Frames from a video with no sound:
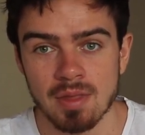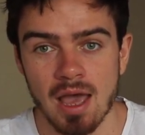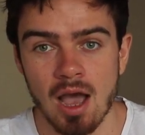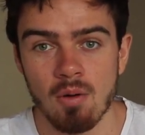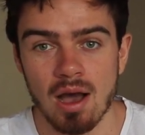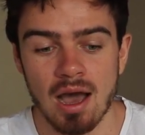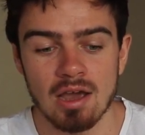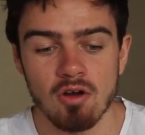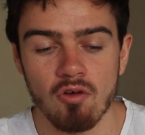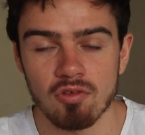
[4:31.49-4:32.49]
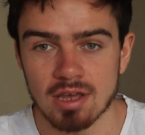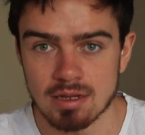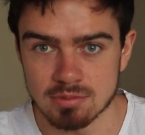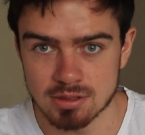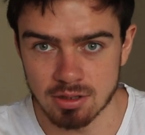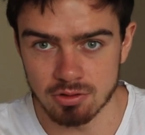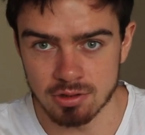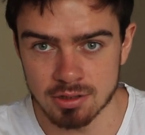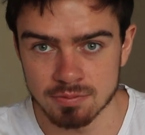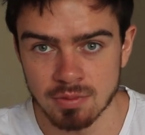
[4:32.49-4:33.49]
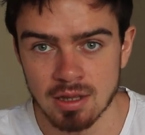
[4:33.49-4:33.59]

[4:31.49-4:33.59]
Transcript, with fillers: How I overcame stuttering